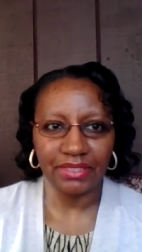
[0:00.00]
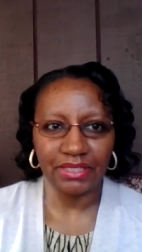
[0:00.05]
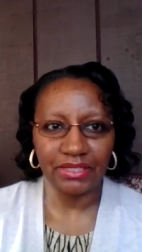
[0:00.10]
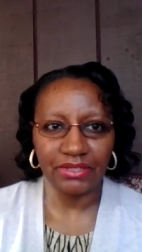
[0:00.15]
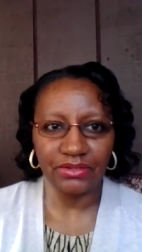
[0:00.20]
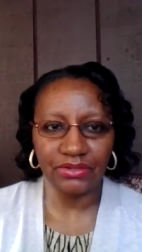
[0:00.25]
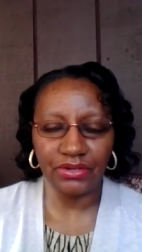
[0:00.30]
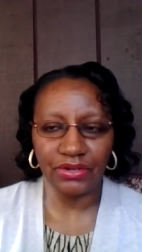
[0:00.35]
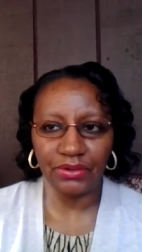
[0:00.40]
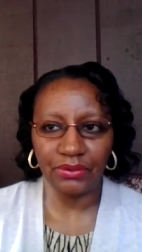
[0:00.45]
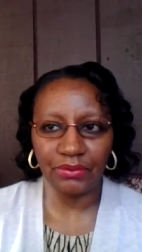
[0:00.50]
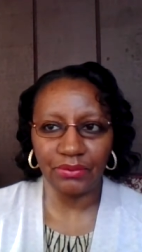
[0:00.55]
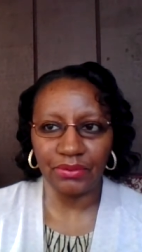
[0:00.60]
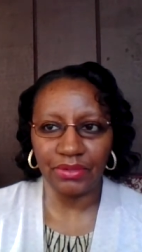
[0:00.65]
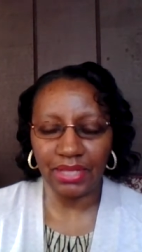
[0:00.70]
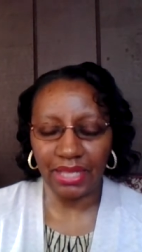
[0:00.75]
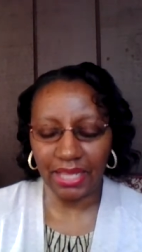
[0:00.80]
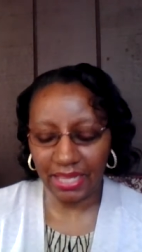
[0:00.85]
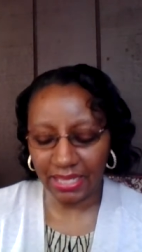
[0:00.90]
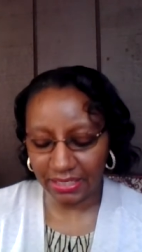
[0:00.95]
you know,
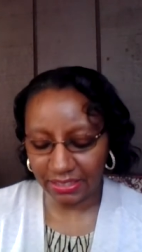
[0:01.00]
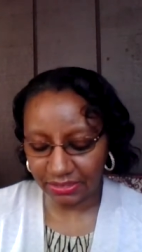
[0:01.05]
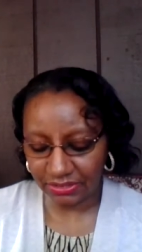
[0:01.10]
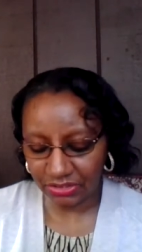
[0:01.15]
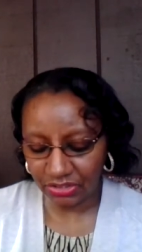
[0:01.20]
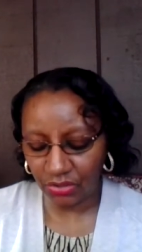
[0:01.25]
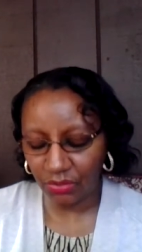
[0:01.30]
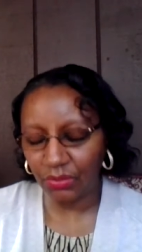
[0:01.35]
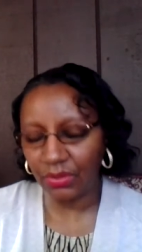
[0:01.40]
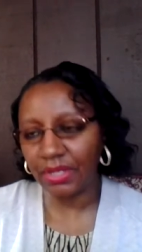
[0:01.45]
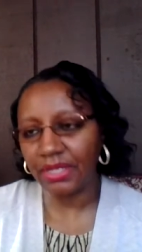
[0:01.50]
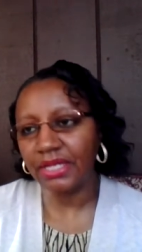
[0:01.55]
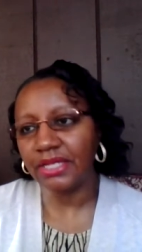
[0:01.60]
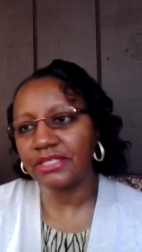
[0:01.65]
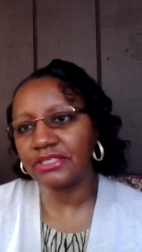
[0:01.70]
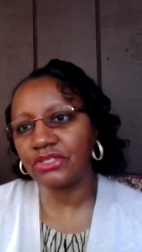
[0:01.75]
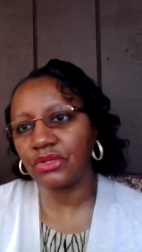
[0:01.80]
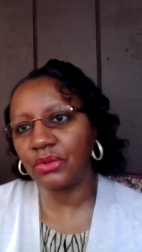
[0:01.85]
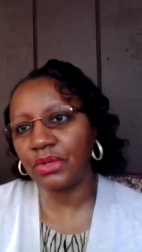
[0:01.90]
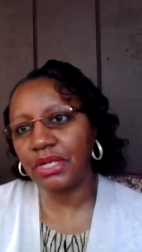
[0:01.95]
and so,
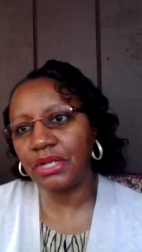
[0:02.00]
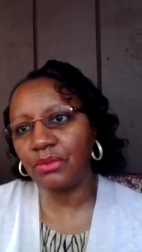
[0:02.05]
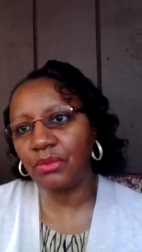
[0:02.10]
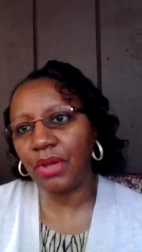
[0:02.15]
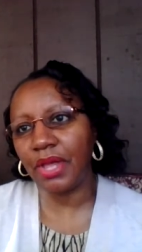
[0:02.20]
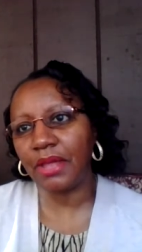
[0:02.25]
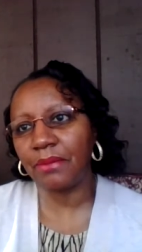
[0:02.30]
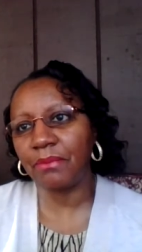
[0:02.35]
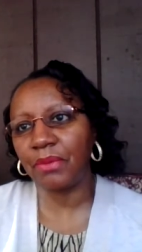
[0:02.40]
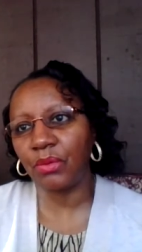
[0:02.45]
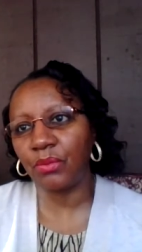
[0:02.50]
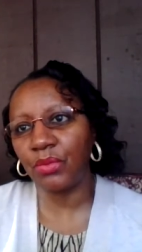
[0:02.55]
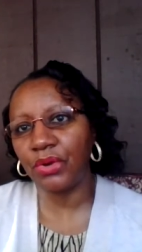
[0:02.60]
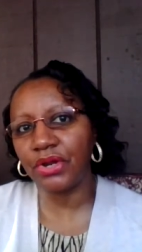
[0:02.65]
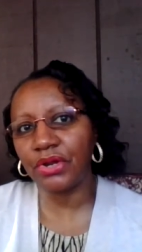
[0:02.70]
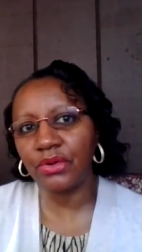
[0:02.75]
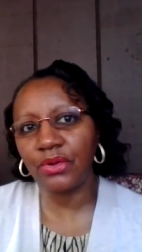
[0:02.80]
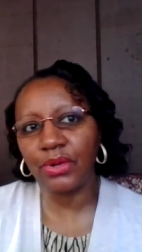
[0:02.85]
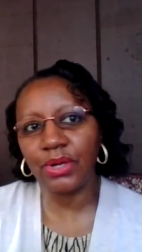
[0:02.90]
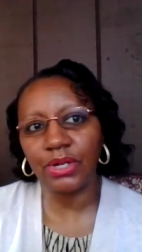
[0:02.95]
so anyway, but
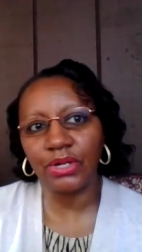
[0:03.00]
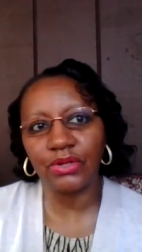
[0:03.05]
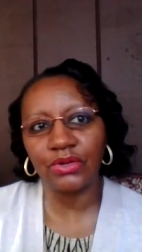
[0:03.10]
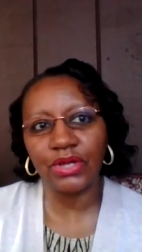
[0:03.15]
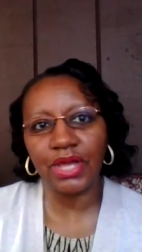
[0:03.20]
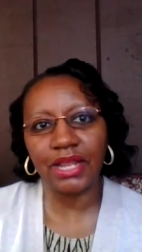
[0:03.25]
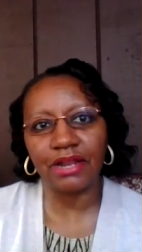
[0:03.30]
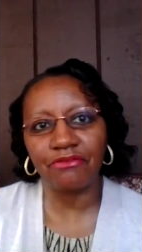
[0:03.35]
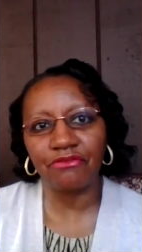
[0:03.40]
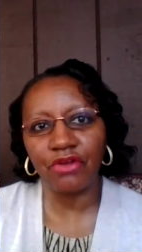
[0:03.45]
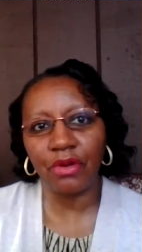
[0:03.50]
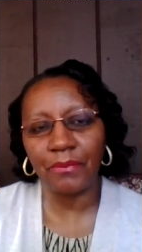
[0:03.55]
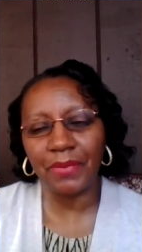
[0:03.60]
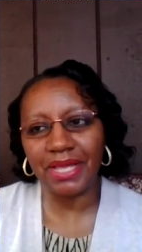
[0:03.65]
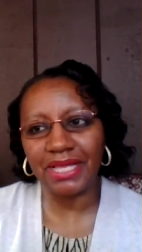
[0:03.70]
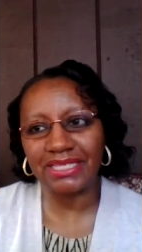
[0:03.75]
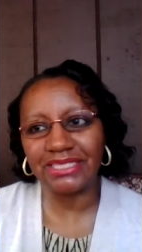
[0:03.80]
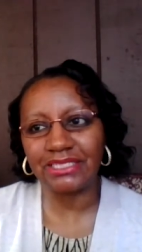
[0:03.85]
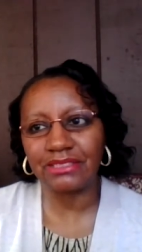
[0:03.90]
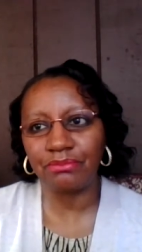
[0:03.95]
we're going to look at it from
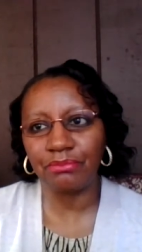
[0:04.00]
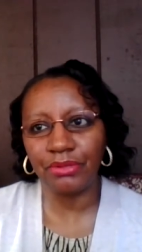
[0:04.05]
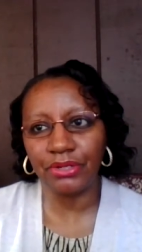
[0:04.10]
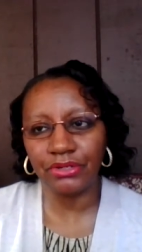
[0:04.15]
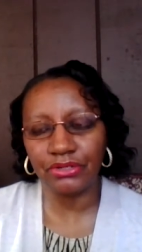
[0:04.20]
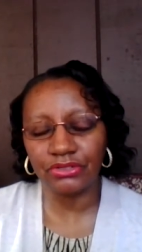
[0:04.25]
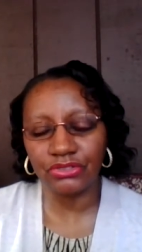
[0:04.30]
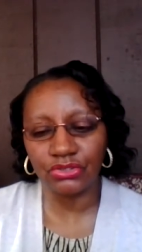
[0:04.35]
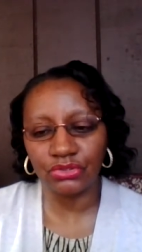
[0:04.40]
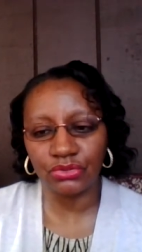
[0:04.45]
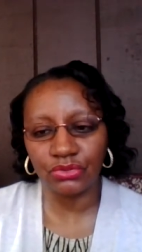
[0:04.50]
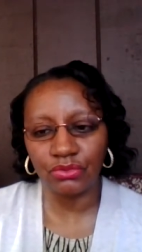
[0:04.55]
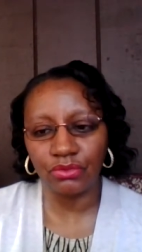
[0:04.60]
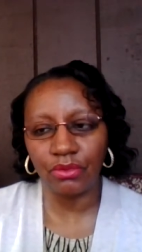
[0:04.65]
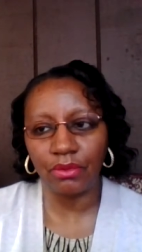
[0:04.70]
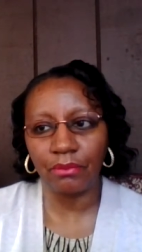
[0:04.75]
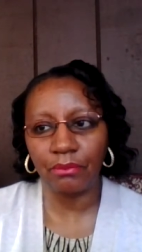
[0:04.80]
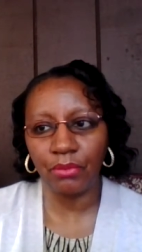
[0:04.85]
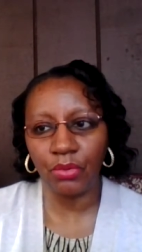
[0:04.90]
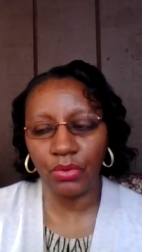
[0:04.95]
a spiritual
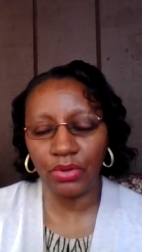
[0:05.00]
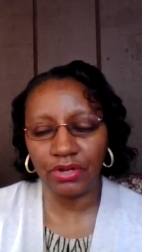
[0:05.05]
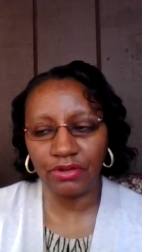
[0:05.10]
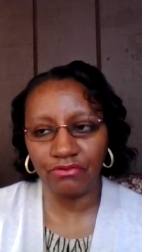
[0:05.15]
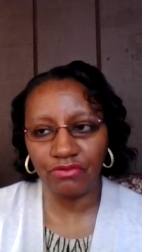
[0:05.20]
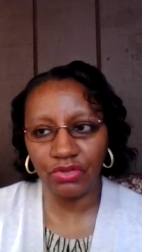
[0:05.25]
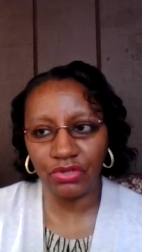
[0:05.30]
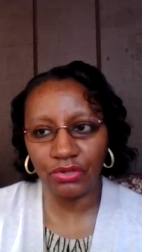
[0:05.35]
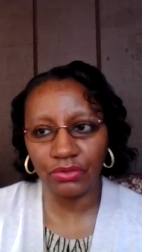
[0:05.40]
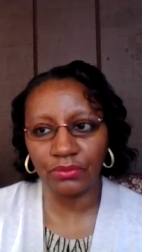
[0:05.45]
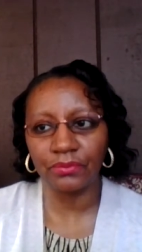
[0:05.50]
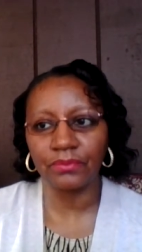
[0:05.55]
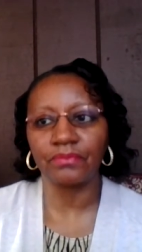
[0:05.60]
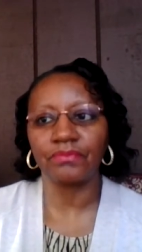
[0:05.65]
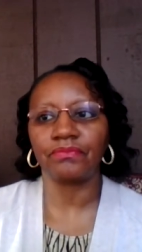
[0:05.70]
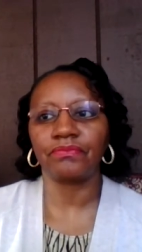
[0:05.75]
point of view